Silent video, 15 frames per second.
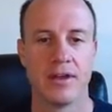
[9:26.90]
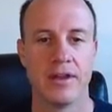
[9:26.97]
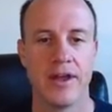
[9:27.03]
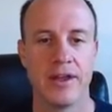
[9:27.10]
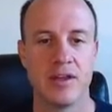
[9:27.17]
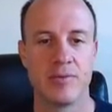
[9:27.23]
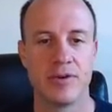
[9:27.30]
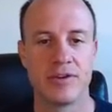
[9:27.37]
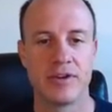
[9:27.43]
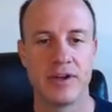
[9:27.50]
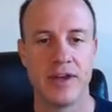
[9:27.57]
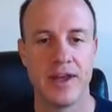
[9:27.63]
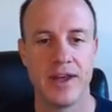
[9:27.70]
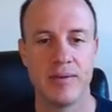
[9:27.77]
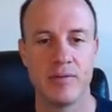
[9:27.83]
Now you put your
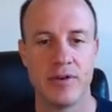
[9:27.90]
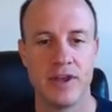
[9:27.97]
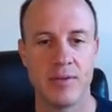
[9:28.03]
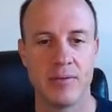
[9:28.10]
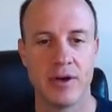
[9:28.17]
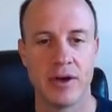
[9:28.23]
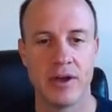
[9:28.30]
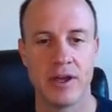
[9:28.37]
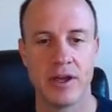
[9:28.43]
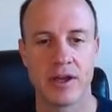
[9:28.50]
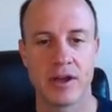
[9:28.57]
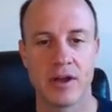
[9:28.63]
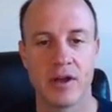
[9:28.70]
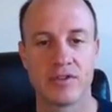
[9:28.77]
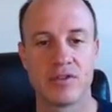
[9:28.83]
name, your email, and you
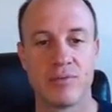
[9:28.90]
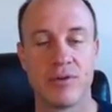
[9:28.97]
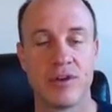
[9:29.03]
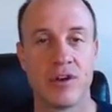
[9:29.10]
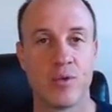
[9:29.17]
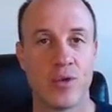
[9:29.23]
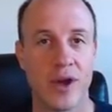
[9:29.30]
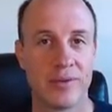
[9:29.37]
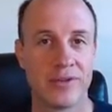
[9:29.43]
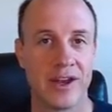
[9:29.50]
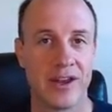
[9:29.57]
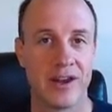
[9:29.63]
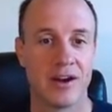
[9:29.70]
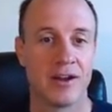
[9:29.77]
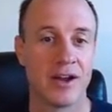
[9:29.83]
can also put your
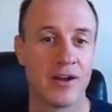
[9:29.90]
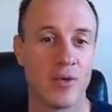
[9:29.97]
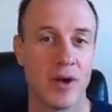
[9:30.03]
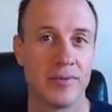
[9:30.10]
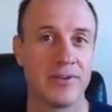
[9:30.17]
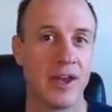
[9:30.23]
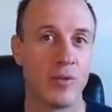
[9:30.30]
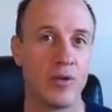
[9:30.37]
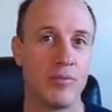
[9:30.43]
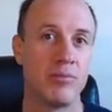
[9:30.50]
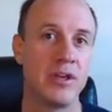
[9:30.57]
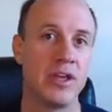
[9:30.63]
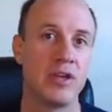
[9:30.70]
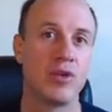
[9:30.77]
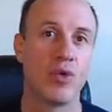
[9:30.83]
website here. Now your website would
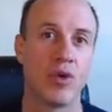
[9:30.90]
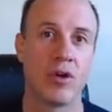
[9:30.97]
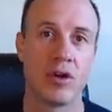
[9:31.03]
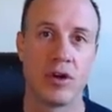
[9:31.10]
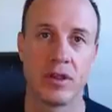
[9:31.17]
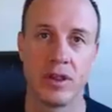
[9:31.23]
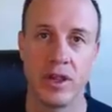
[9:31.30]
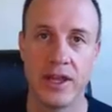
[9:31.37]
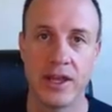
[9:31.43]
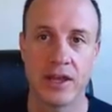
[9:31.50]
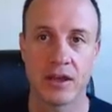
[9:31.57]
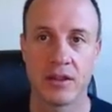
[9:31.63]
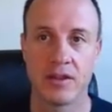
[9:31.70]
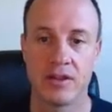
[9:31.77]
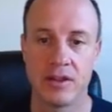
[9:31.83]
be your
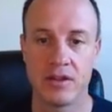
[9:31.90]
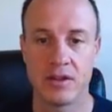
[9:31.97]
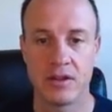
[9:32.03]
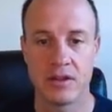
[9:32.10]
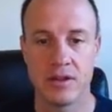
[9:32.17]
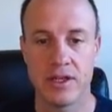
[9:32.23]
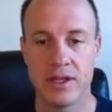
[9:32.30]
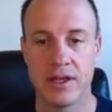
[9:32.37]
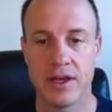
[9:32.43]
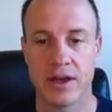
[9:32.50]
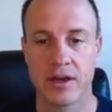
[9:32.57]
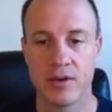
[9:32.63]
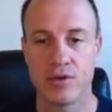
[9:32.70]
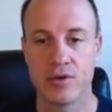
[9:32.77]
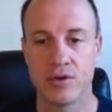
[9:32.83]
link, the
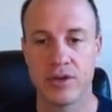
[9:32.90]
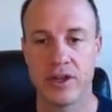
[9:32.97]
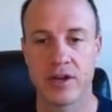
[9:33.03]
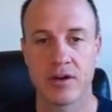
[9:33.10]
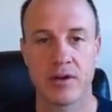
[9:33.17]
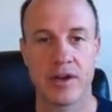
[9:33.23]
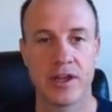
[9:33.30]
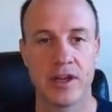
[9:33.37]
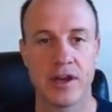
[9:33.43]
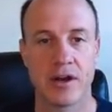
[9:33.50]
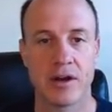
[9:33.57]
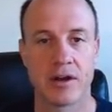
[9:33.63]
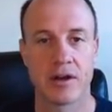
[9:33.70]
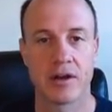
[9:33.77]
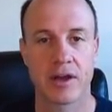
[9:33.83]
Google link right
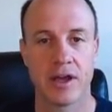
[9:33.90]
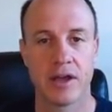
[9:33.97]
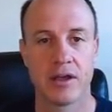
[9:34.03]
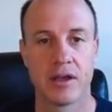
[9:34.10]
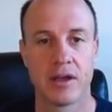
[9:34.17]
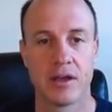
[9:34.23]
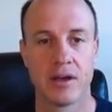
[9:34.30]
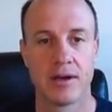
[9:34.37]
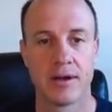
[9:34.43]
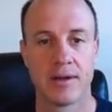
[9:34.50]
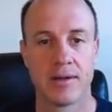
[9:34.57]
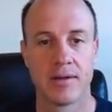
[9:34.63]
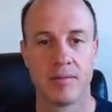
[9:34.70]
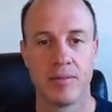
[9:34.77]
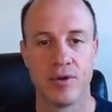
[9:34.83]
here. Okay,
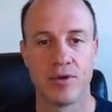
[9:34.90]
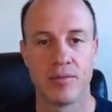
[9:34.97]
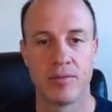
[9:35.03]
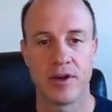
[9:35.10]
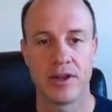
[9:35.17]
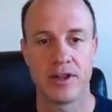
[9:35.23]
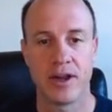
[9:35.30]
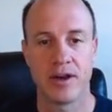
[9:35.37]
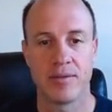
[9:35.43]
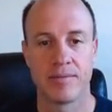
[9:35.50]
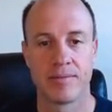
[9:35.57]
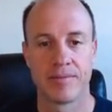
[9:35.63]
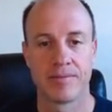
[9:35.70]
boom, right there.